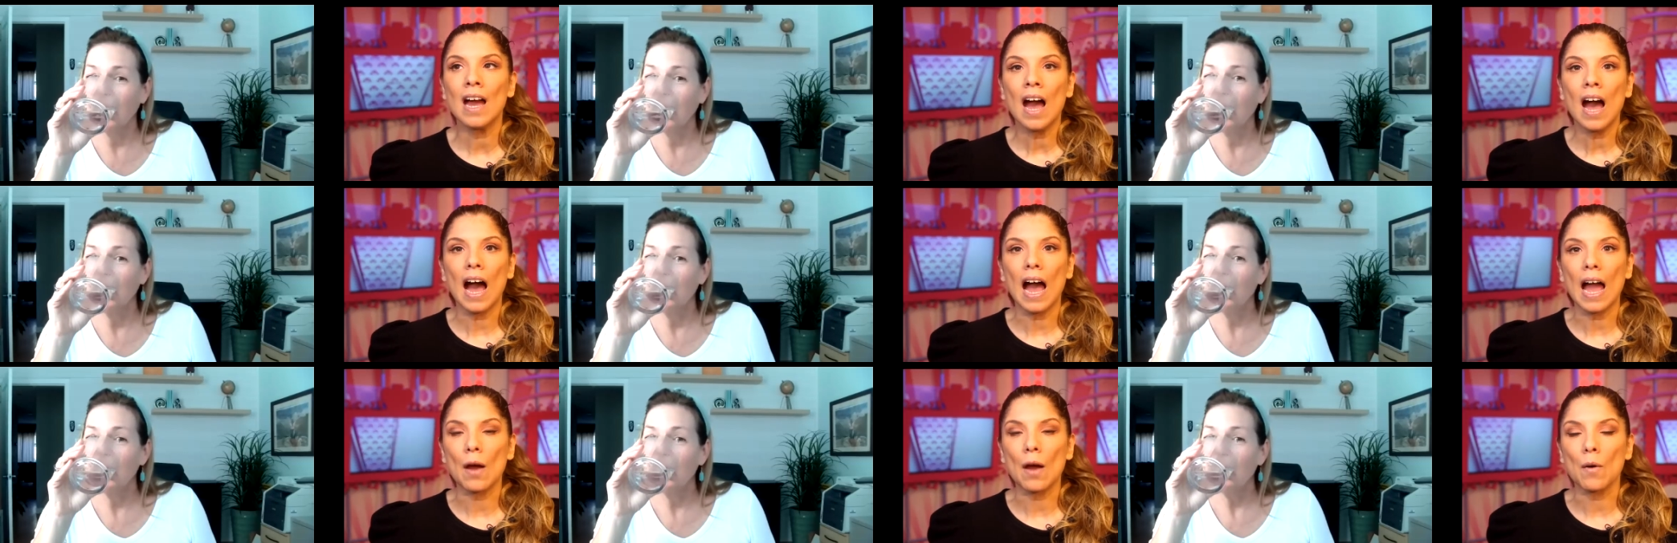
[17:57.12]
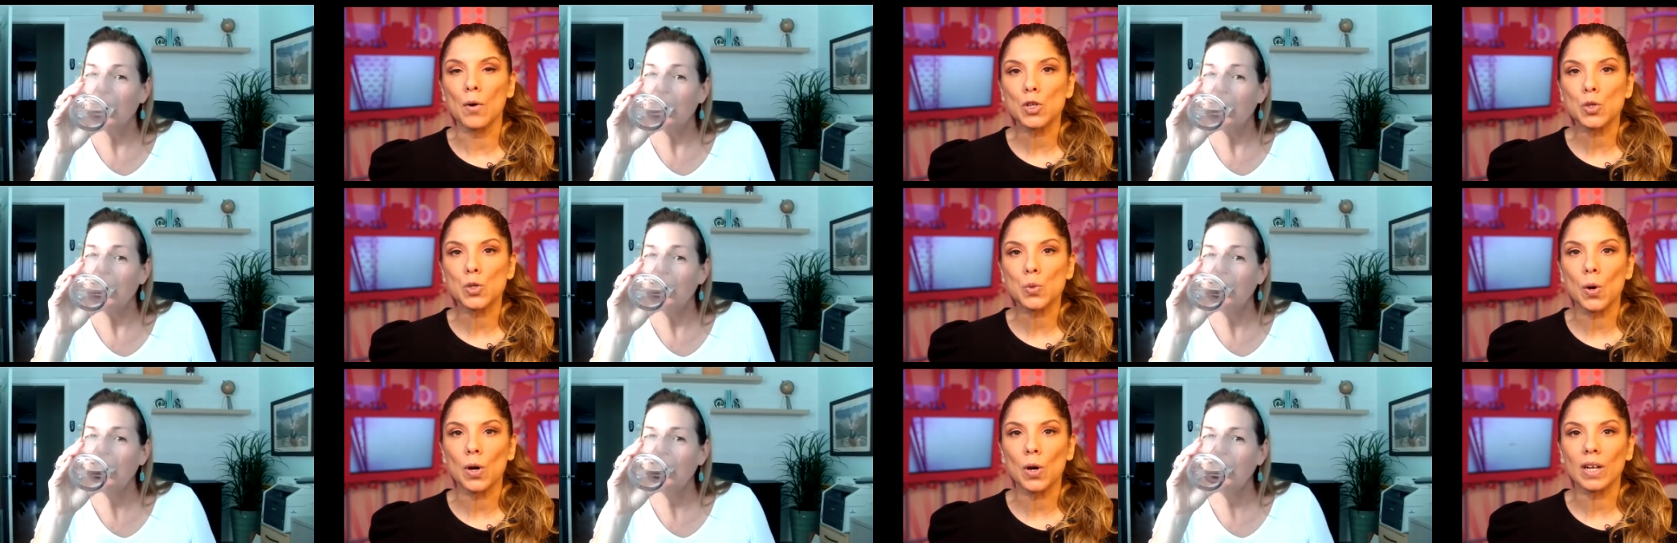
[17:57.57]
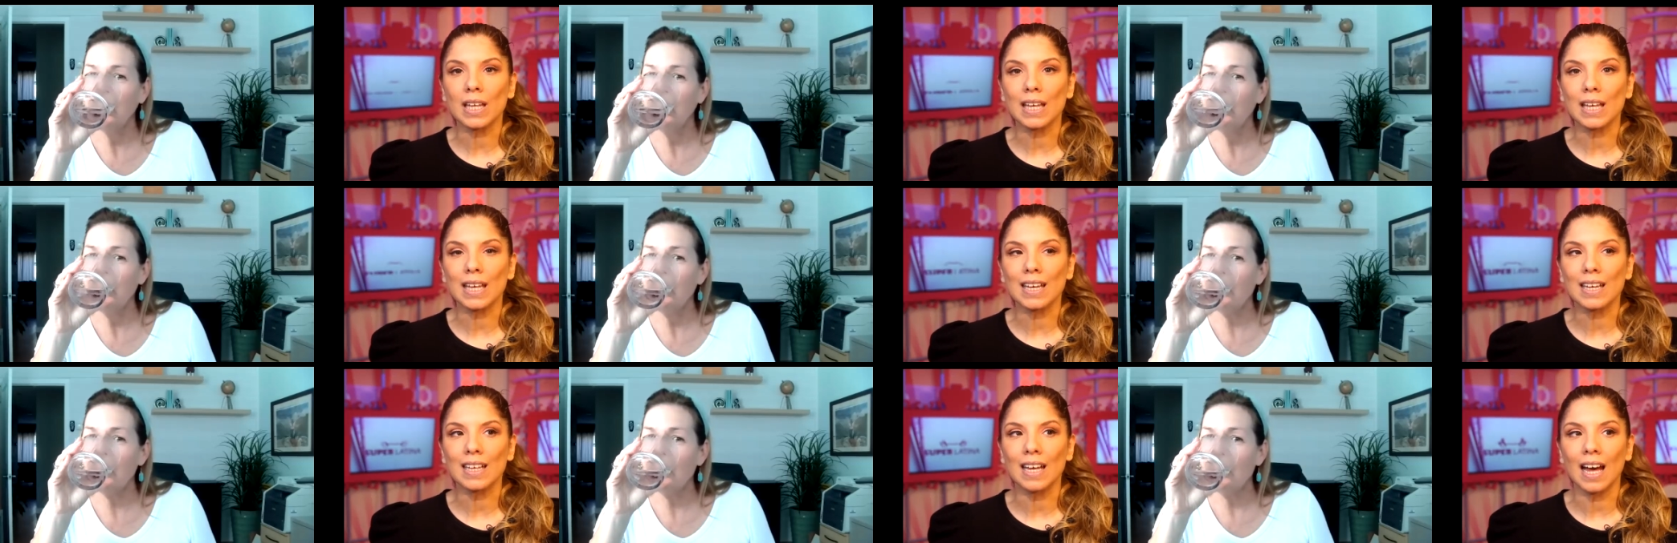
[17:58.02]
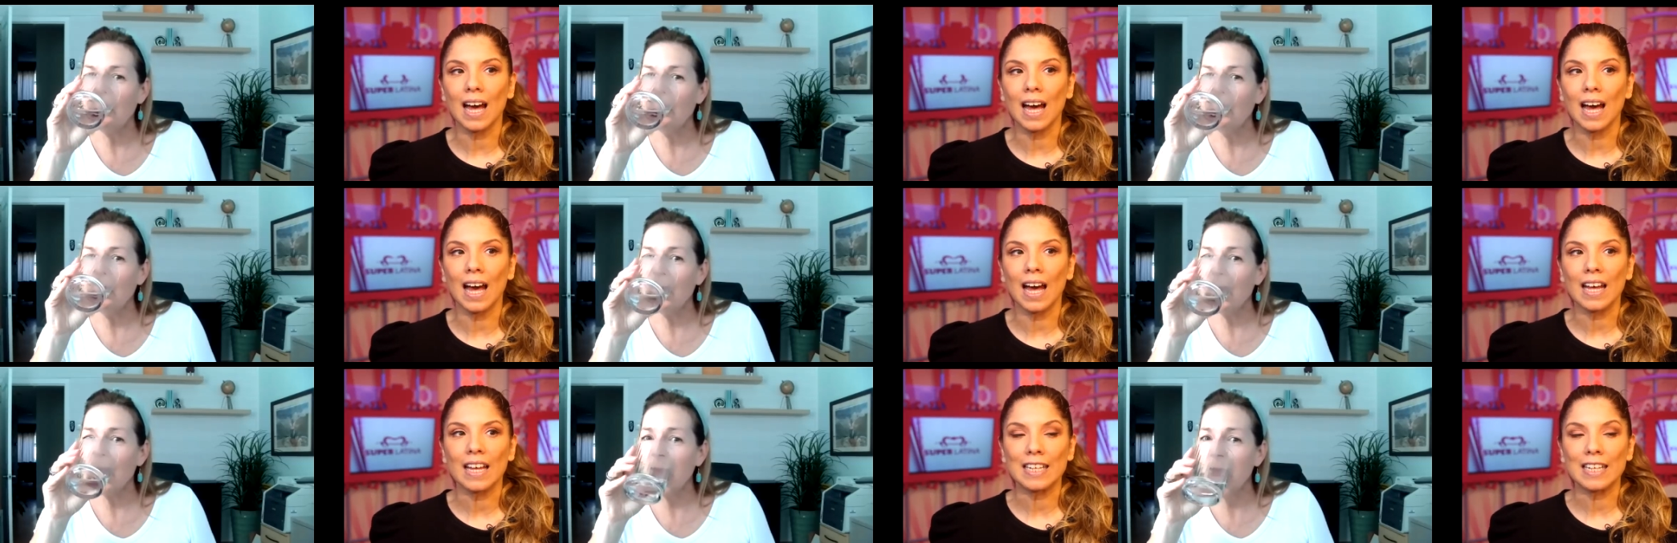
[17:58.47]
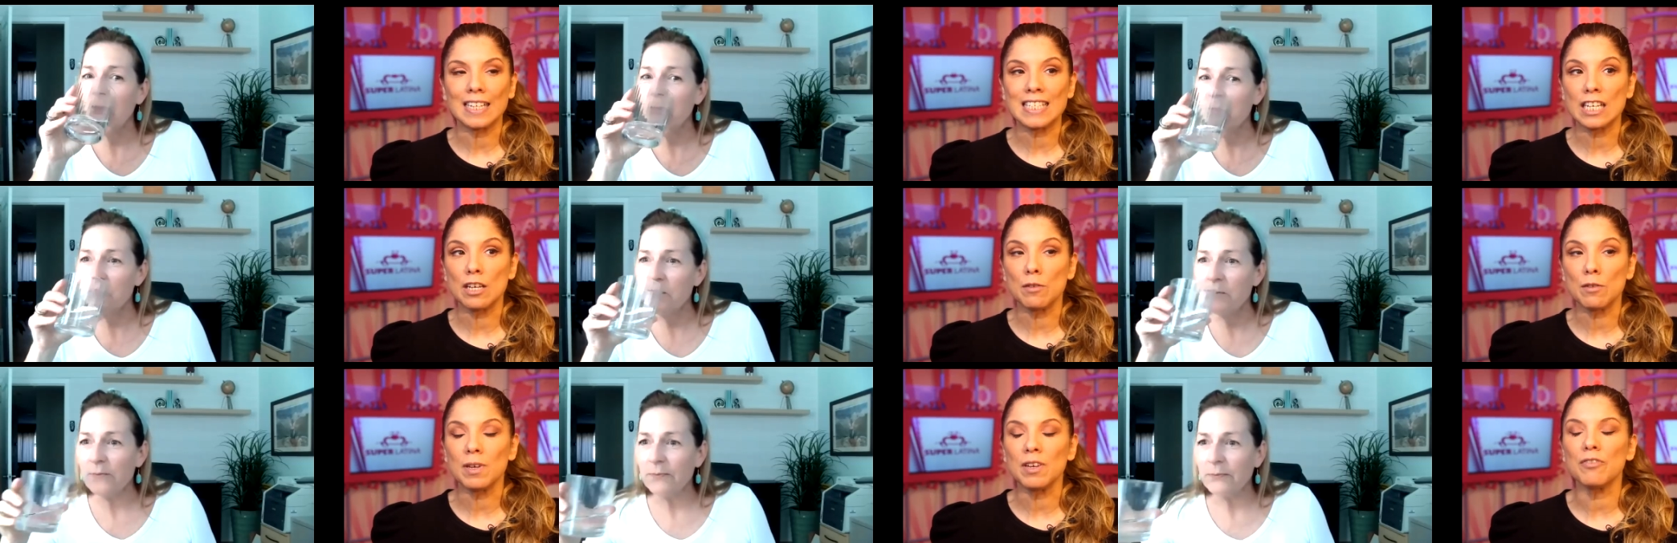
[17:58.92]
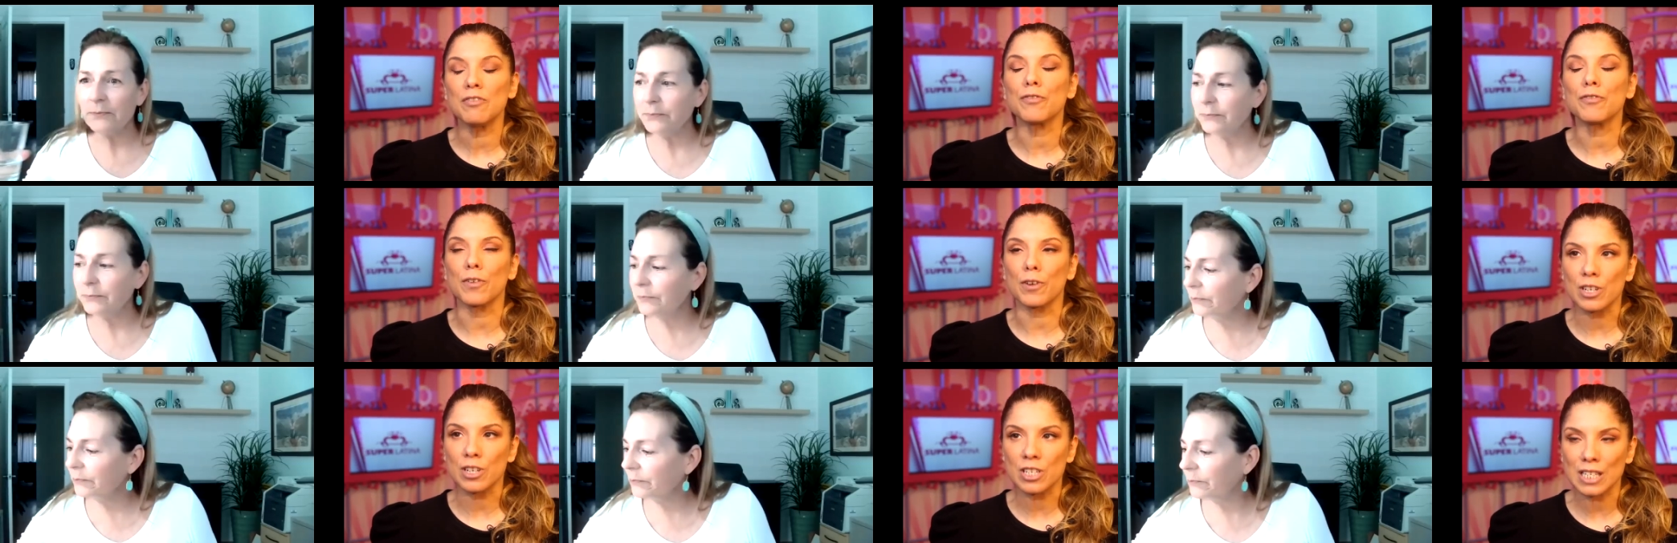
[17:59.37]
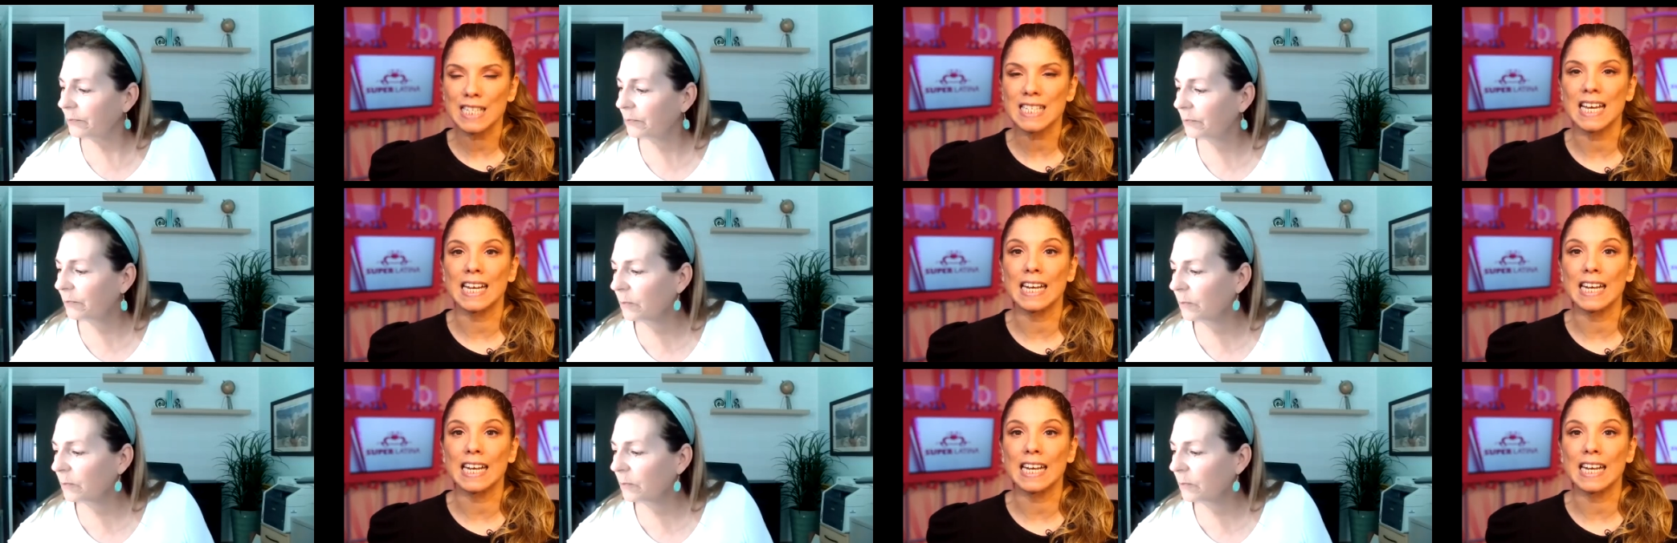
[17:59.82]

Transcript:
Speaker 1: I was working uh, in TV first as an